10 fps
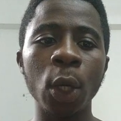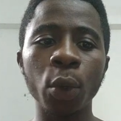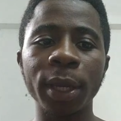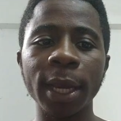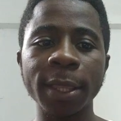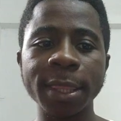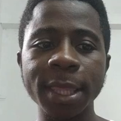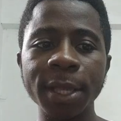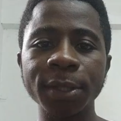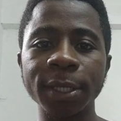looking at
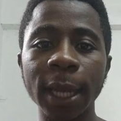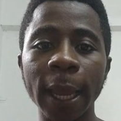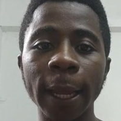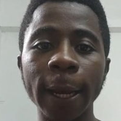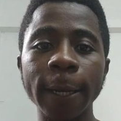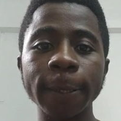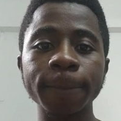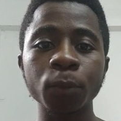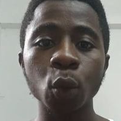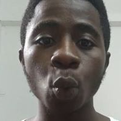things like
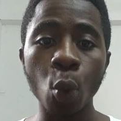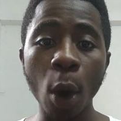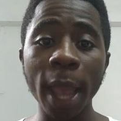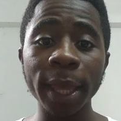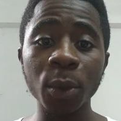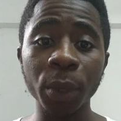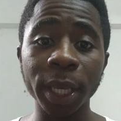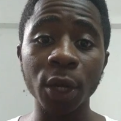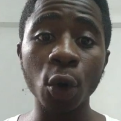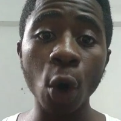why we
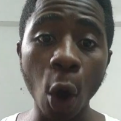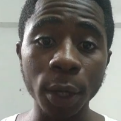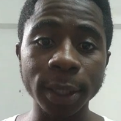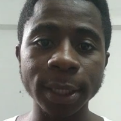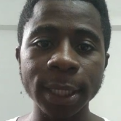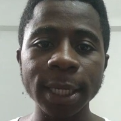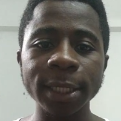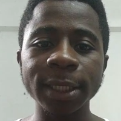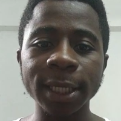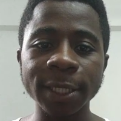cannot
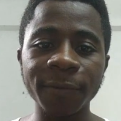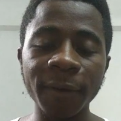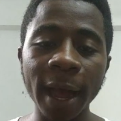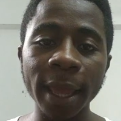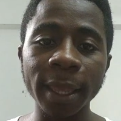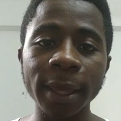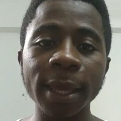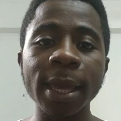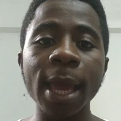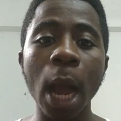justify
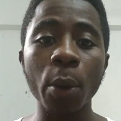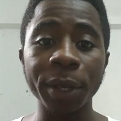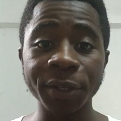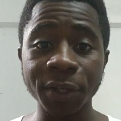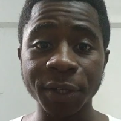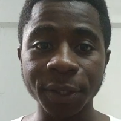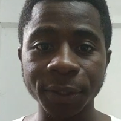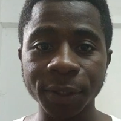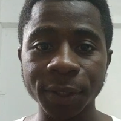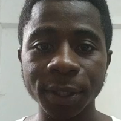our
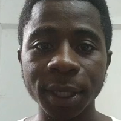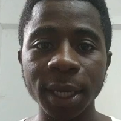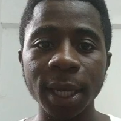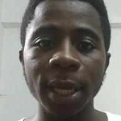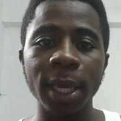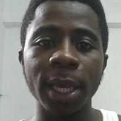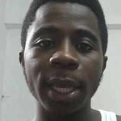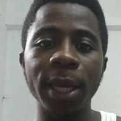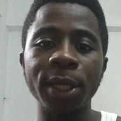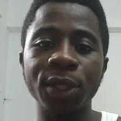existence.
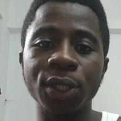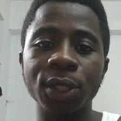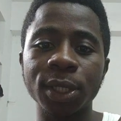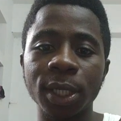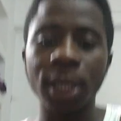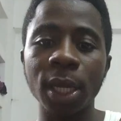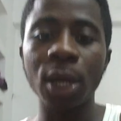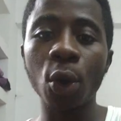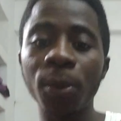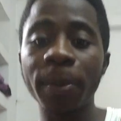It is
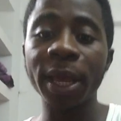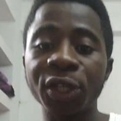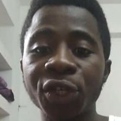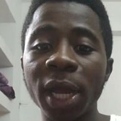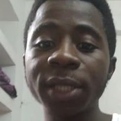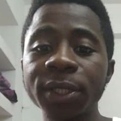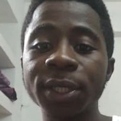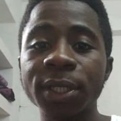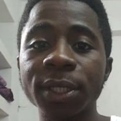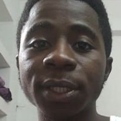not by
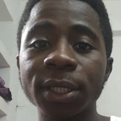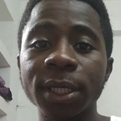chance.